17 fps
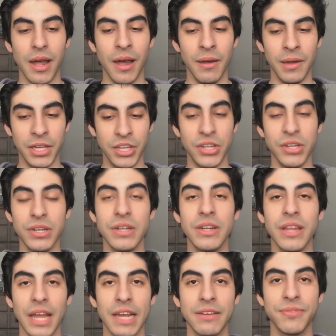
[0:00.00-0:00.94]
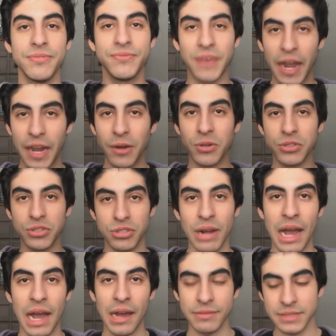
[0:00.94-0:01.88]
a good like final
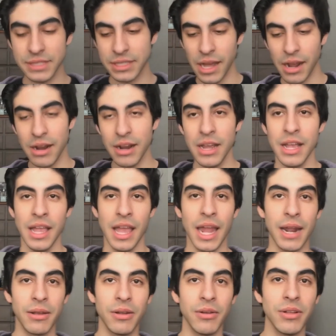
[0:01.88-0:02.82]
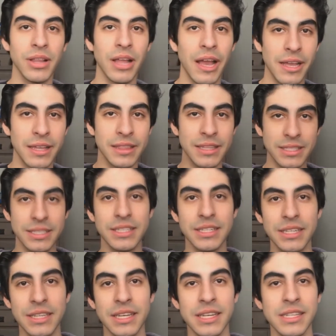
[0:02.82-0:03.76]
draft there, and I go like,
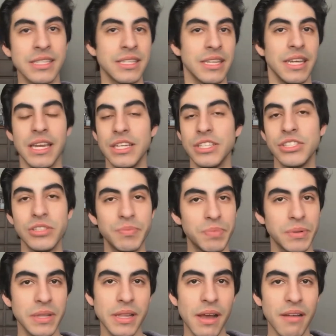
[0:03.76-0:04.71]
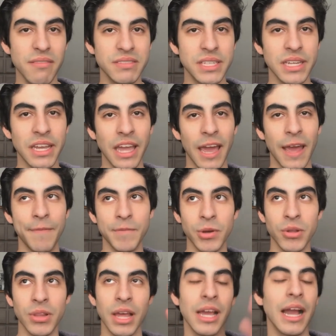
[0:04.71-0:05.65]
listen to this, he super loved it. I'm
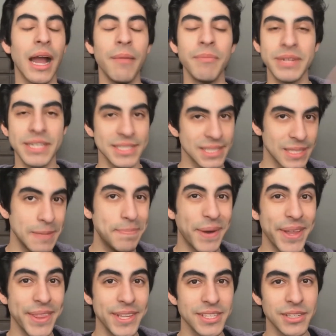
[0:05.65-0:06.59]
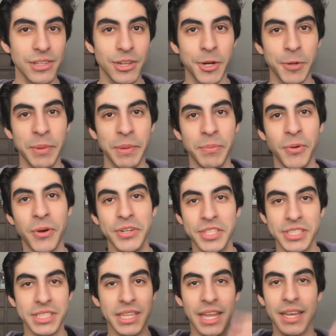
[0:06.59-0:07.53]
gonna sleep on this a little bit more,
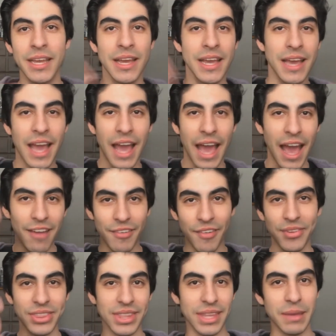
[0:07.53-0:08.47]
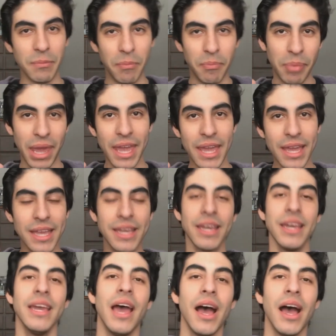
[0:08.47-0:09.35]
just like have everything bake